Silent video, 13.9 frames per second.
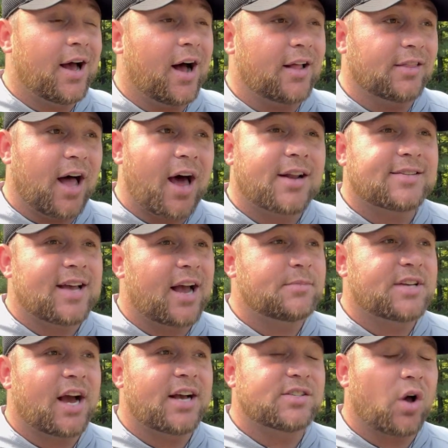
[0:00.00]
A lot of times
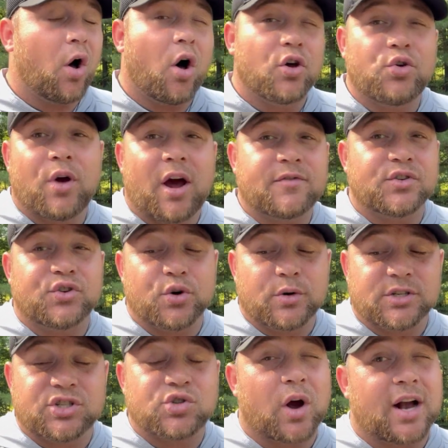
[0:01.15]
guys, all you have to do
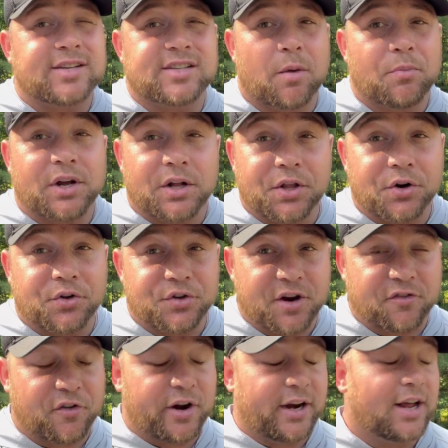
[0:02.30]
is try something a little
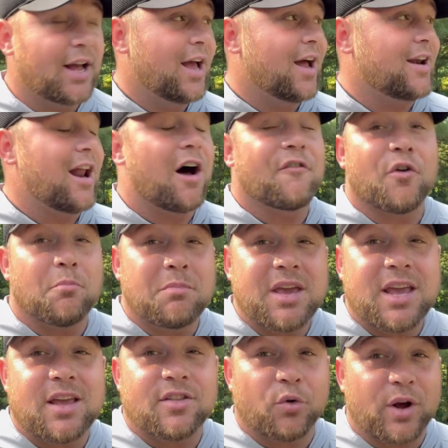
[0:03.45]
different. Now for
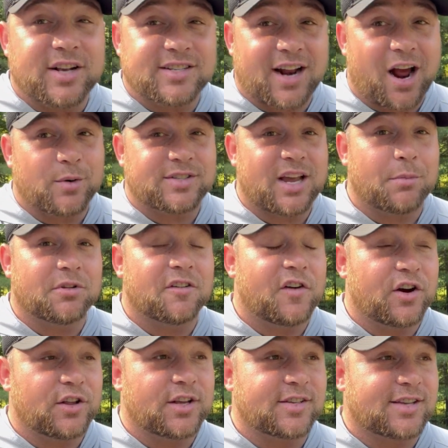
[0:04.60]
me, the reason I was able to
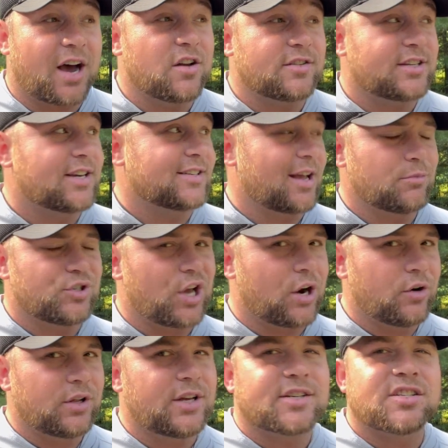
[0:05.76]
figure this out is because I'm
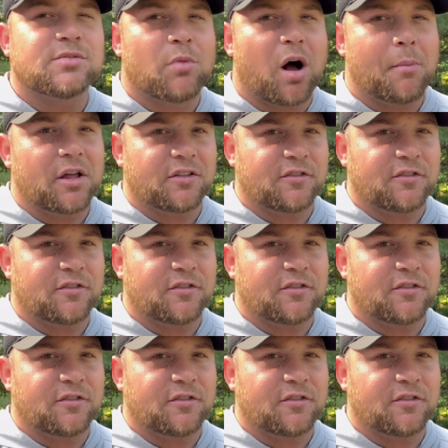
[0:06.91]
generally a smallmouth